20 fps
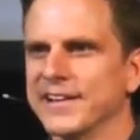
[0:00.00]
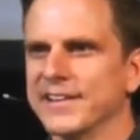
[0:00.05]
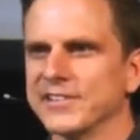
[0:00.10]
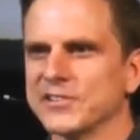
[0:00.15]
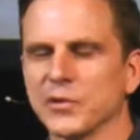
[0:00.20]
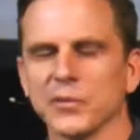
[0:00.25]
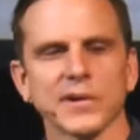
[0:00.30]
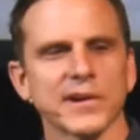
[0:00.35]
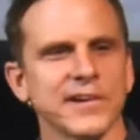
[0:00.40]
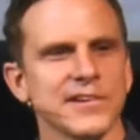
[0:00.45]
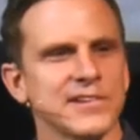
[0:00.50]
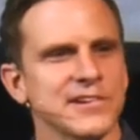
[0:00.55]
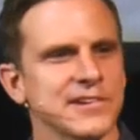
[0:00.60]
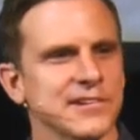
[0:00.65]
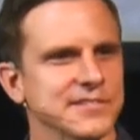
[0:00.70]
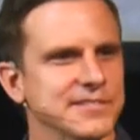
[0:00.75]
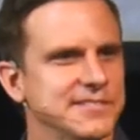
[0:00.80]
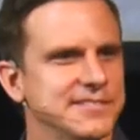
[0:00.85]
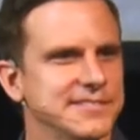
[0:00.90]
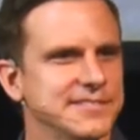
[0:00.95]
So, what do I
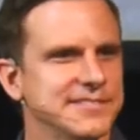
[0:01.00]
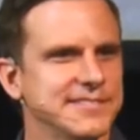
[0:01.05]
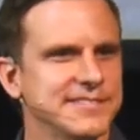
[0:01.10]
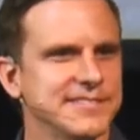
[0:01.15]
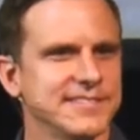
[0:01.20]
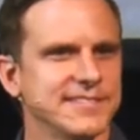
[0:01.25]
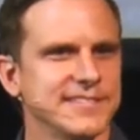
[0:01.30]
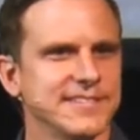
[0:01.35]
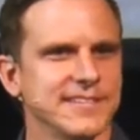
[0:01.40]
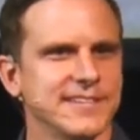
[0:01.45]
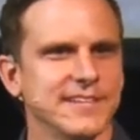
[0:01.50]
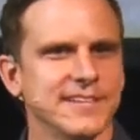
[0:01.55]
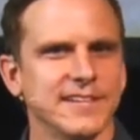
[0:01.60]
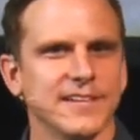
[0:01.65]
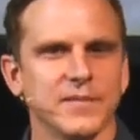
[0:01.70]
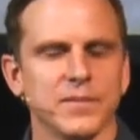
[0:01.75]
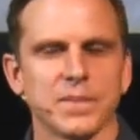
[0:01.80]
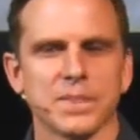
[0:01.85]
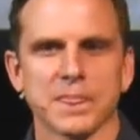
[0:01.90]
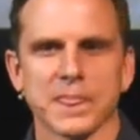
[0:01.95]
do?
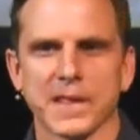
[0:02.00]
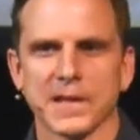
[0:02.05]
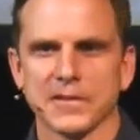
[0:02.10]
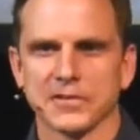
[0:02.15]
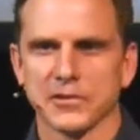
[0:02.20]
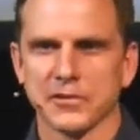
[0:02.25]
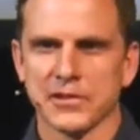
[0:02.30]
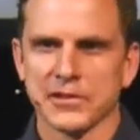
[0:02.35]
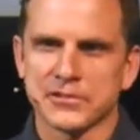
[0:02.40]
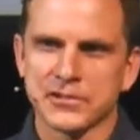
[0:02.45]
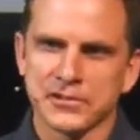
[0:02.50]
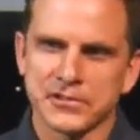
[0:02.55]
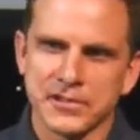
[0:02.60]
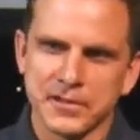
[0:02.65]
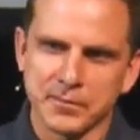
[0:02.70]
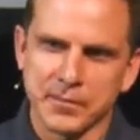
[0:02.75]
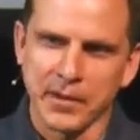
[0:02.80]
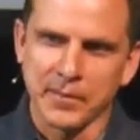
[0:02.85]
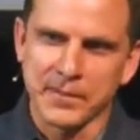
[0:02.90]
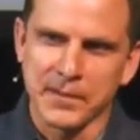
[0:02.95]
So, this is the
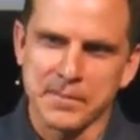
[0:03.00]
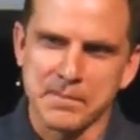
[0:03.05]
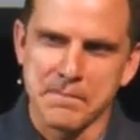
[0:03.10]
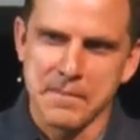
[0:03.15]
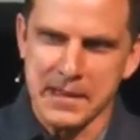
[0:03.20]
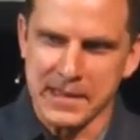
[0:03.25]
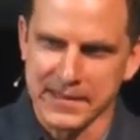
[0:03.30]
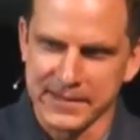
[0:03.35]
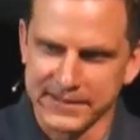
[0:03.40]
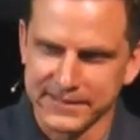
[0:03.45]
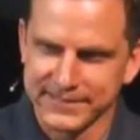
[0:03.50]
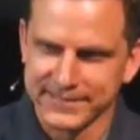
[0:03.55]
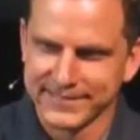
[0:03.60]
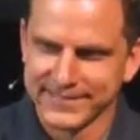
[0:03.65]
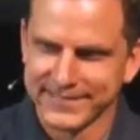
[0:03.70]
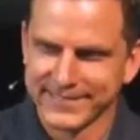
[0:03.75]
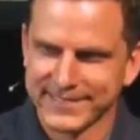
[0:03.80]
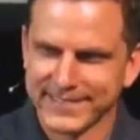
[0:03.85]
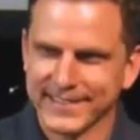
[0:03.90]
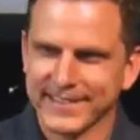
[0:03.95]
moment, men,
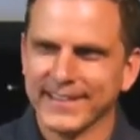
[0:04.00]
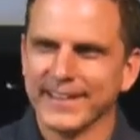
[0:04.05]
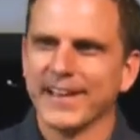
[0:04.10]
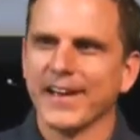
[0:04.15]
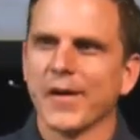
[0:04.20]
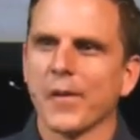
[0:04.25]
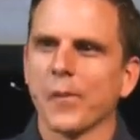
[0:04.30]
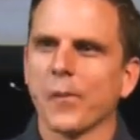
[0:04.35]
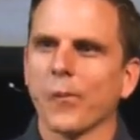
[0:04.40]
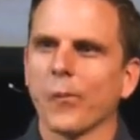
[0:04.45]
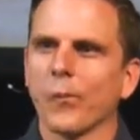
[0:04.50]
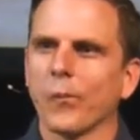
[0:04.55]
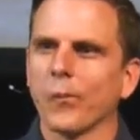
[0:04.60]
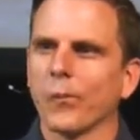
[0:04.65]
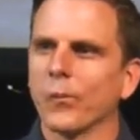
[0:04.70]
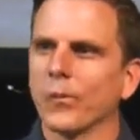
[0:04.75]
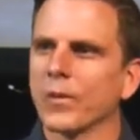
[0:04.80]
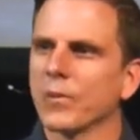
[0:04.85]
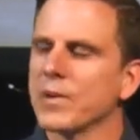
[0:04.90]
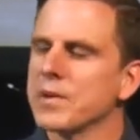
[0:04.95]

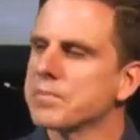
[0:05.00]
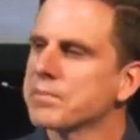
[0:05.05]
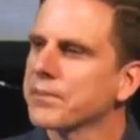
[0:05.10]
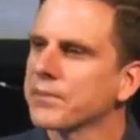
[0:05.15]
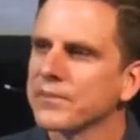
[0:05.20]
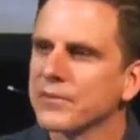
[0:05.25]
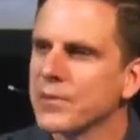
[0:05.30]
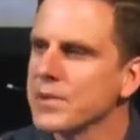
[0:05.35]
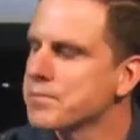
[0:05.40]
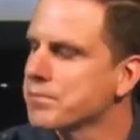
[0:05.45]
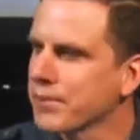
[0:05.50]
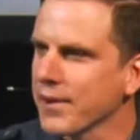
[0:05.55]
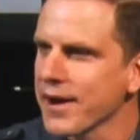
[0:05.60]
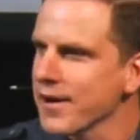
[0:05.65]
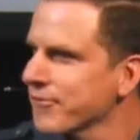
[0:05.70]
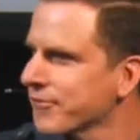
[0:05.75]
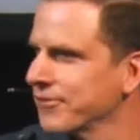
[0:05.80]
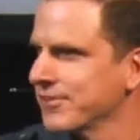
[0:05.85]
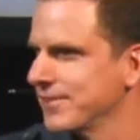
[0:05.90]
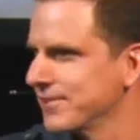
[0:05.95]
where we, we pray
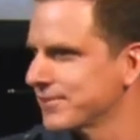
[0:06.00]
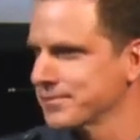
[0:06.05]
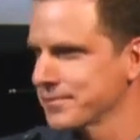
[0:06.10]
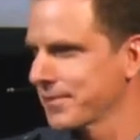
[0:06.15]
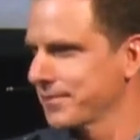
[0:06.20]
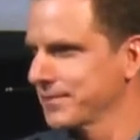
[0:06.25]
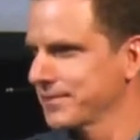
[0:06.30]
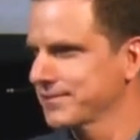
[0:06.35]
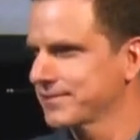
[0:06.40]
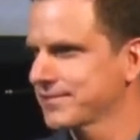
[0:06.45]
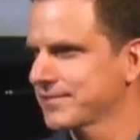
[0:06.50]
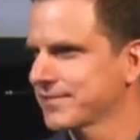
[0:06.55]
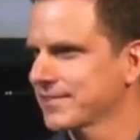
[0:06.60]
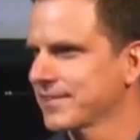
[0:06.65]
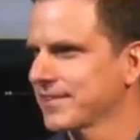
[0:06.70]
for these moments.